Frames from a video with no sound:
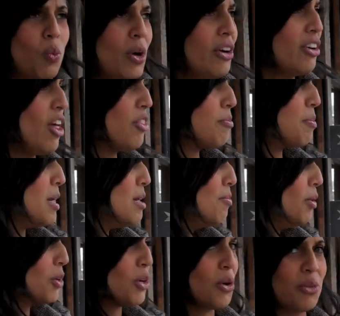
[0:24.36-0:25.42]
Where did all the
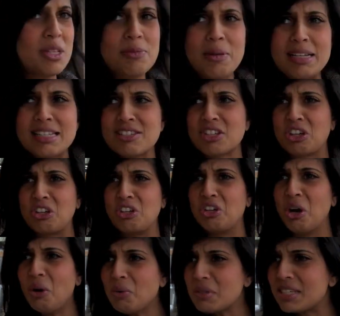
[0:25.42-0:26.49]
people go? This place is
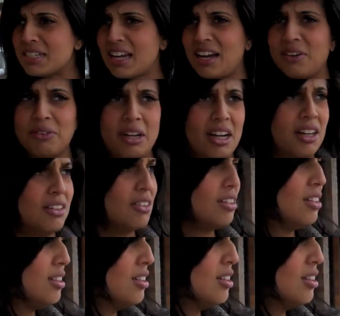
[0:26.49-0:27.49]
a ghost town now.